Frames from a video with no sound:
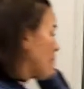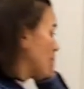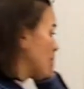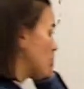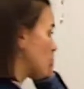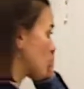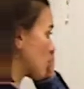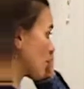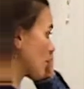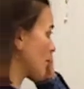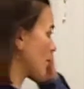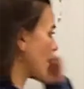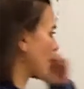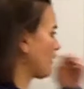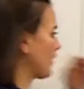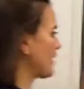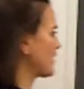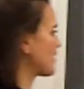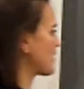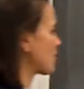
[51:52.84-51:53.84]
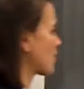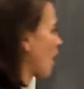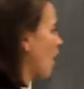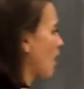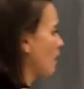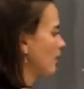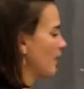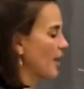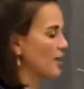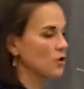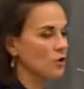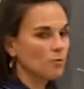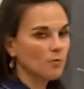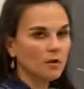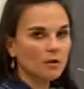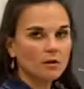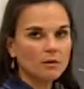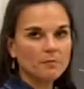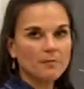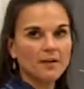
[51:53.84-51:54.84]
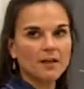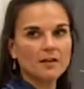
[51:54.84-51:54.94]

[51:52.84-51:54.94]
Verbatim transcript: Make sure that this is all legible